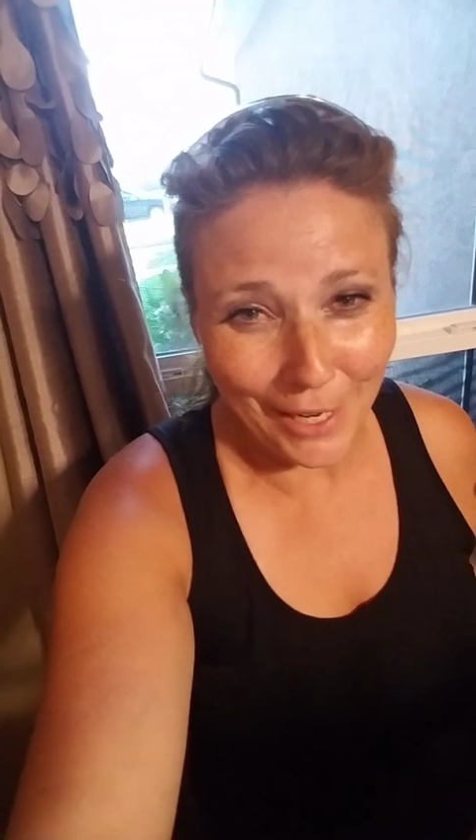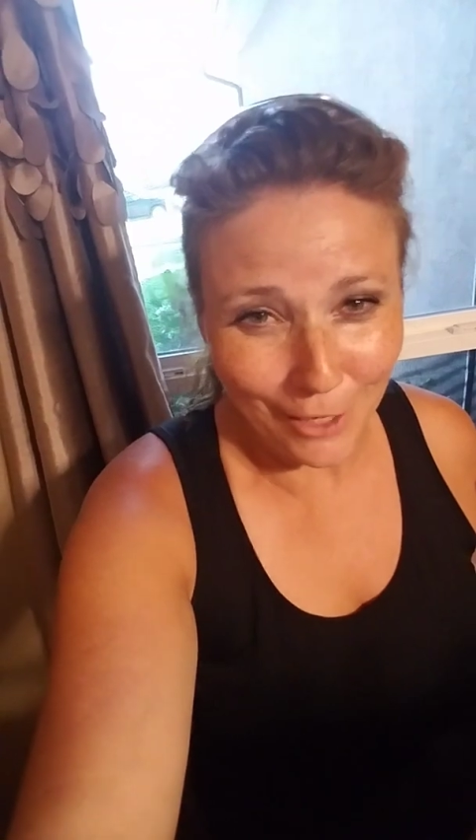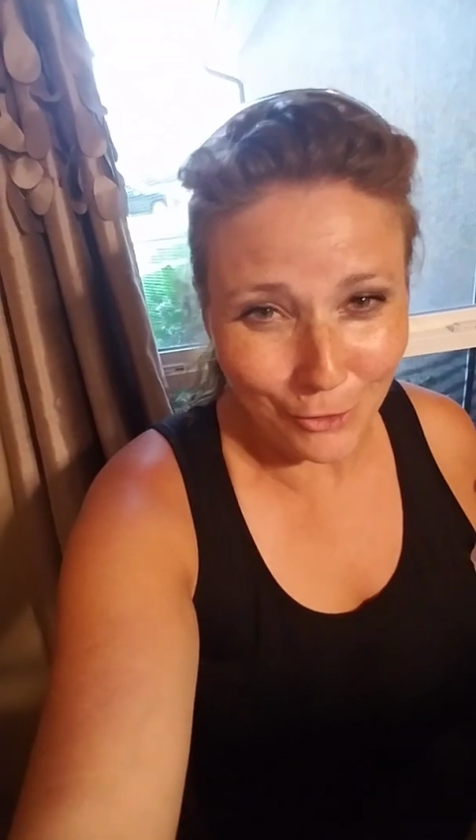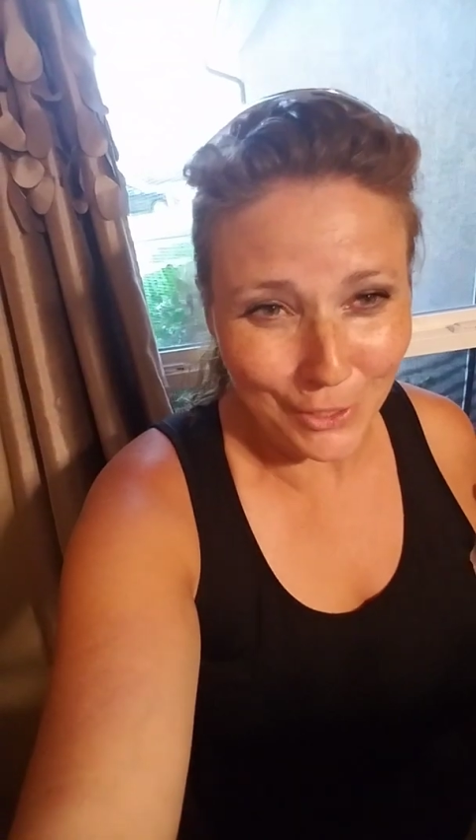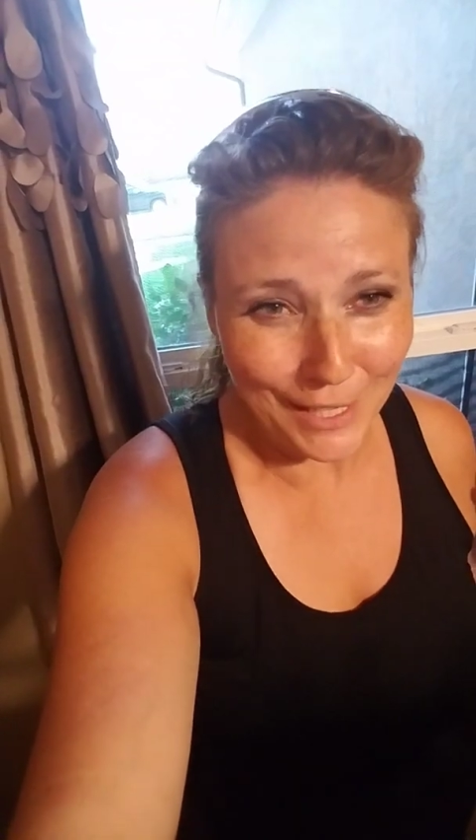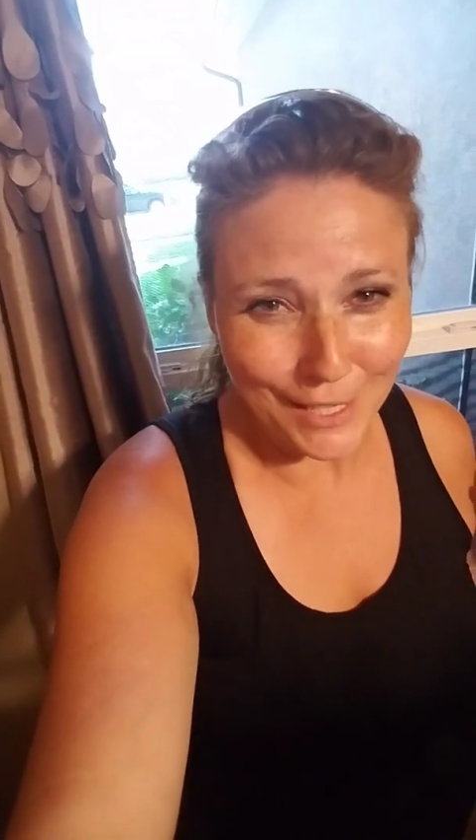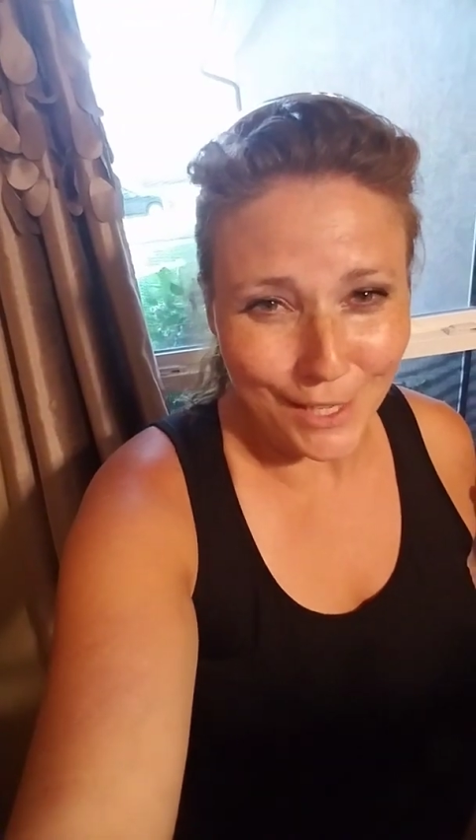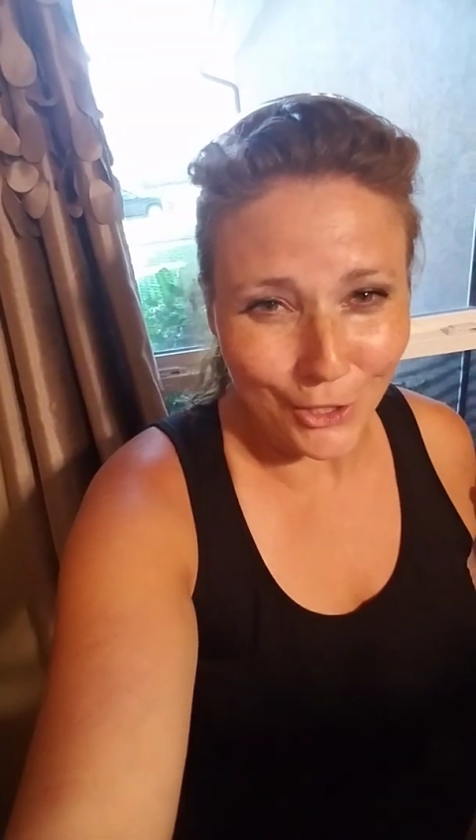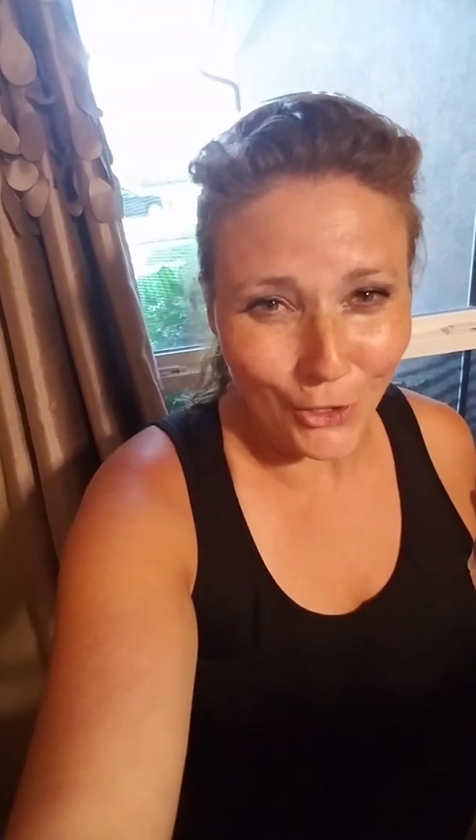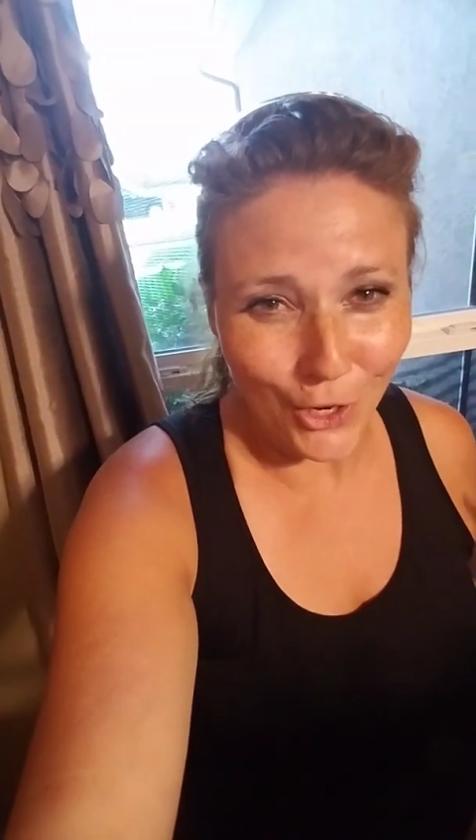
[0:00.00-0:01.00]
anal gland in
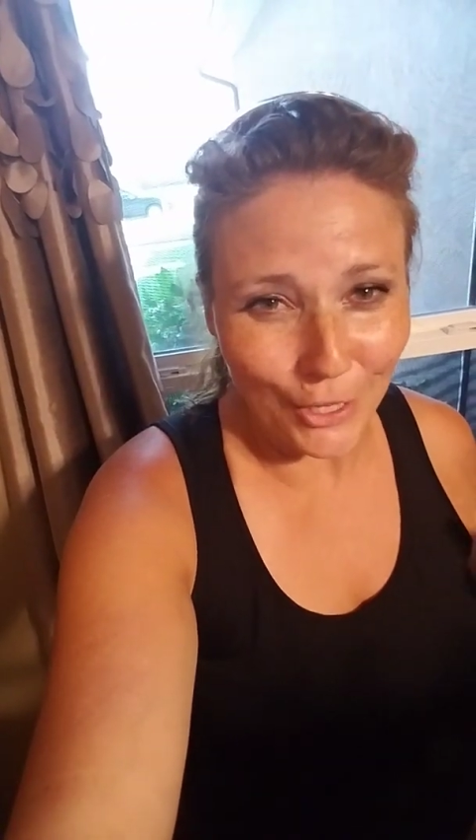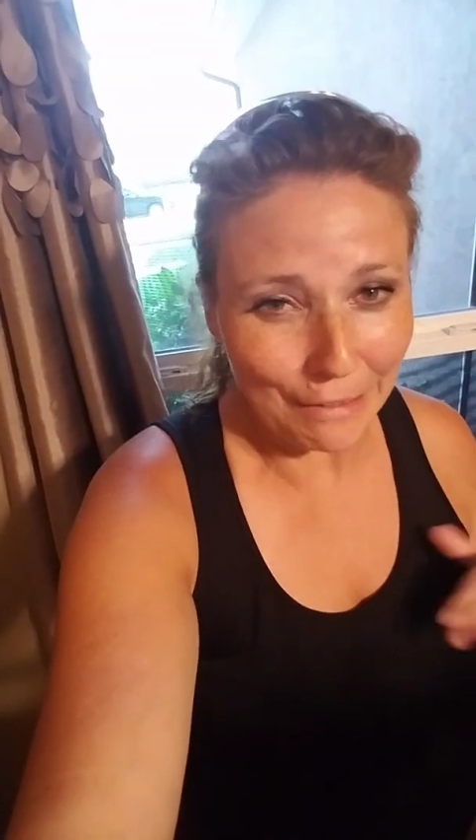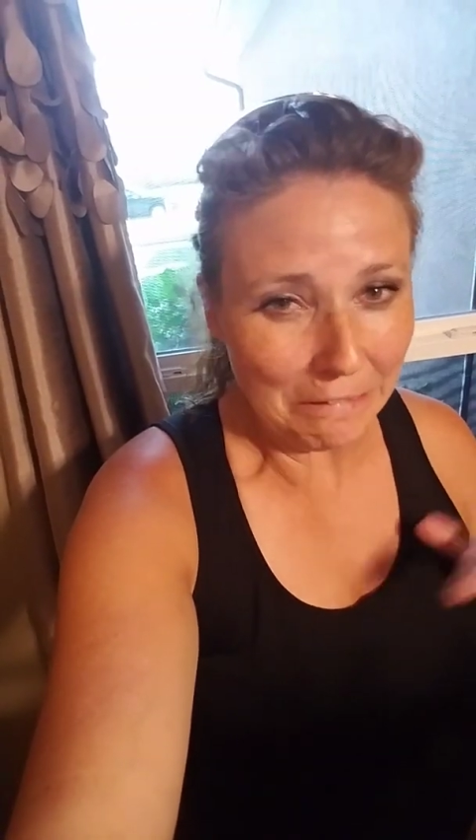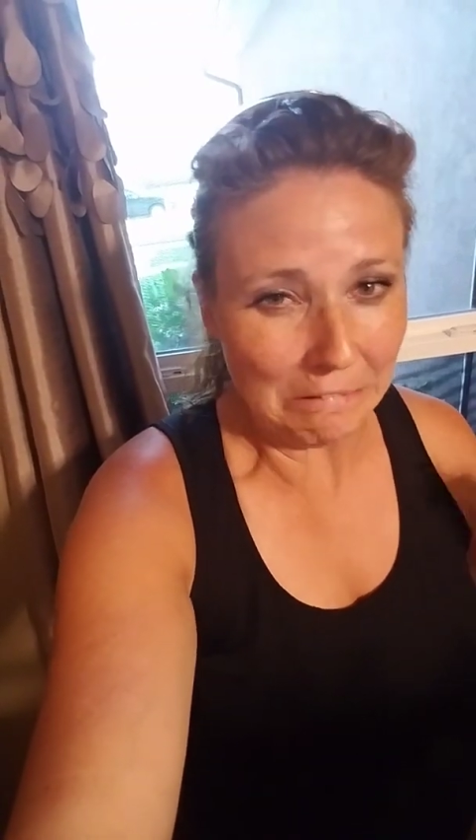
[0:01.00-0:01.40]
the car.